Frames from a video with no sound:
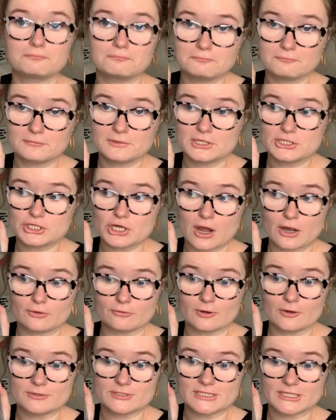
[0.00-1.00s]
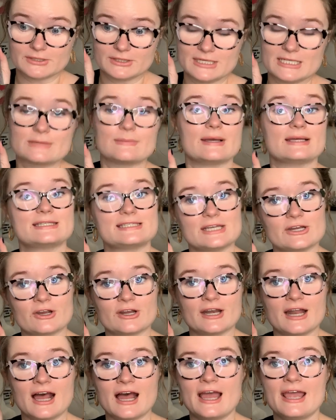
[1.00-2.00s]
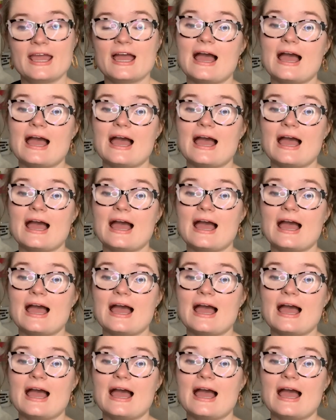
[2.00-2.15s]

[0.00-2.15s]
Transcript: the Jock Row series by Sarah Nye.